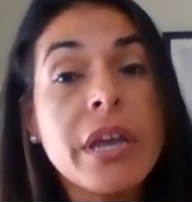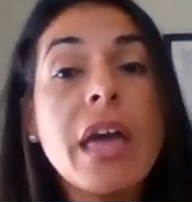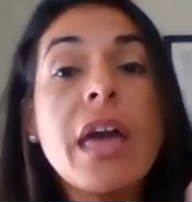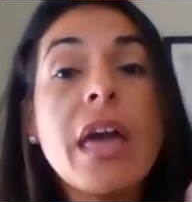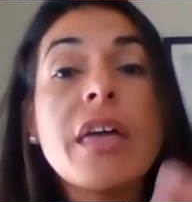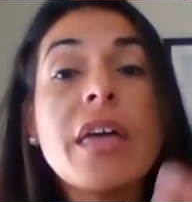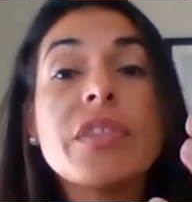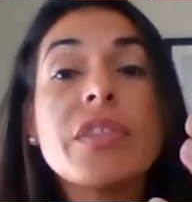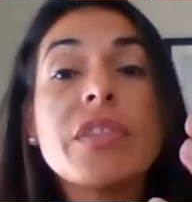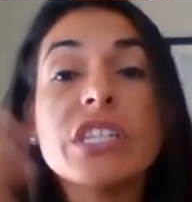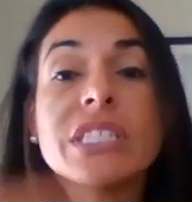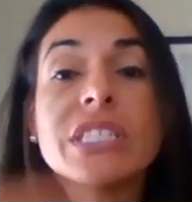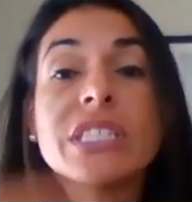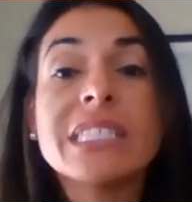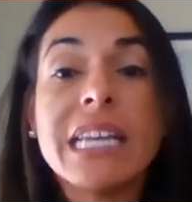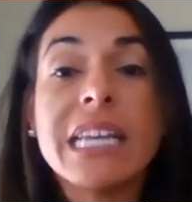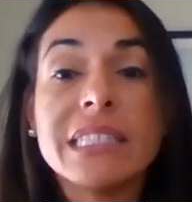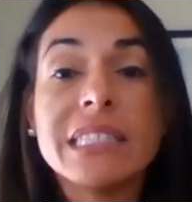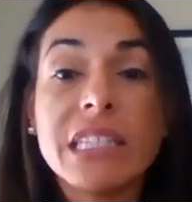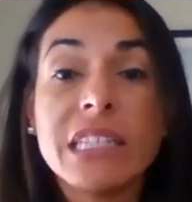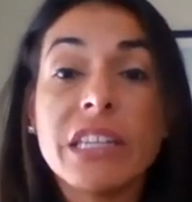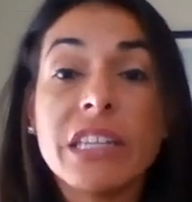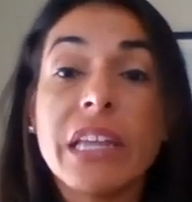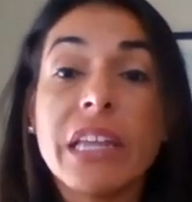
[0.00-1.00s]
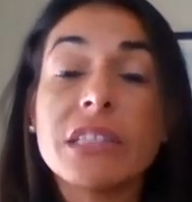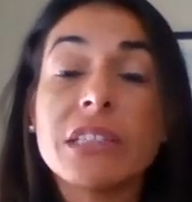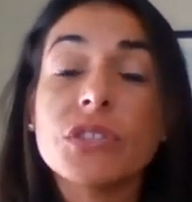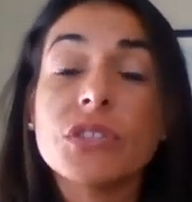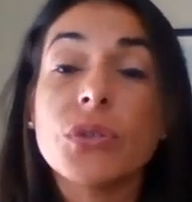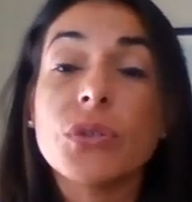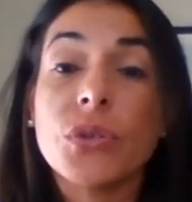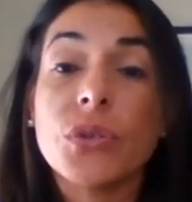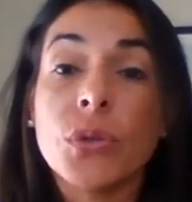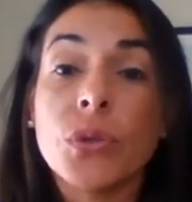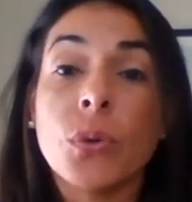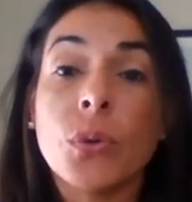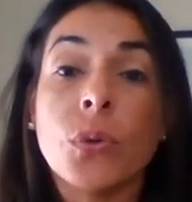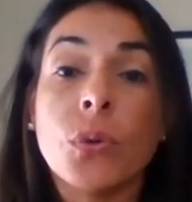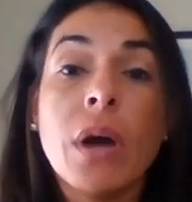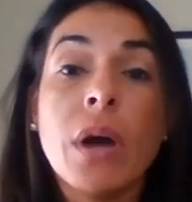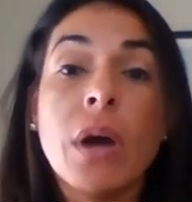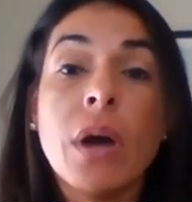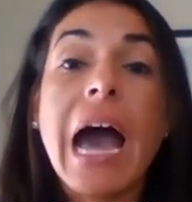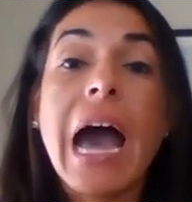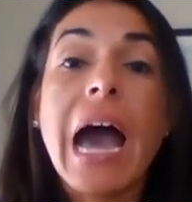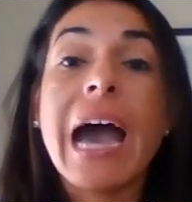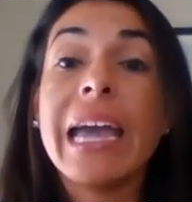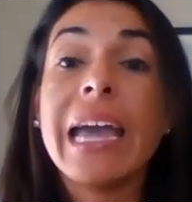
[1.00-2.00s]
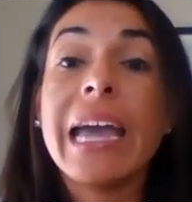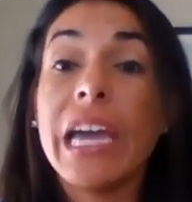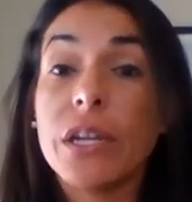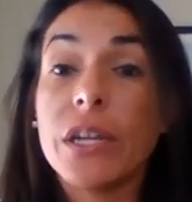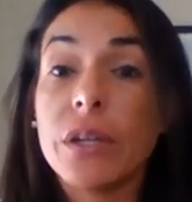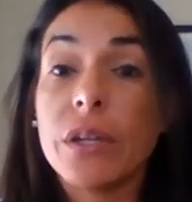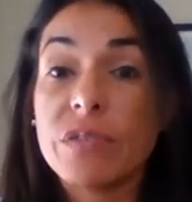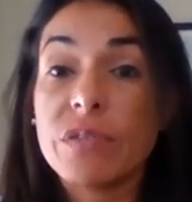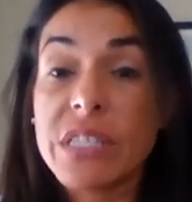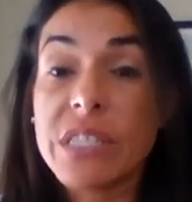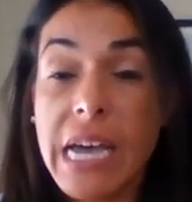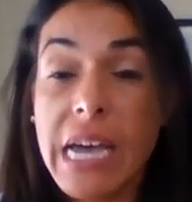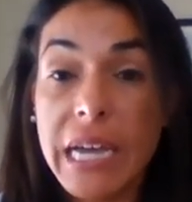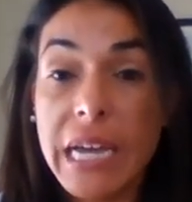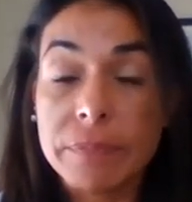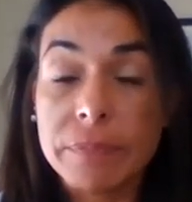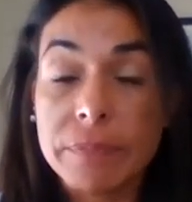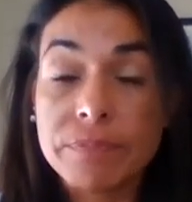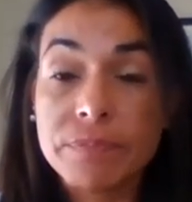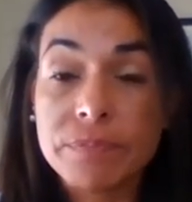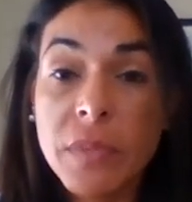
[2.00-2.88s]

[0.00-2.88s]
they're sending it to you ahead of time.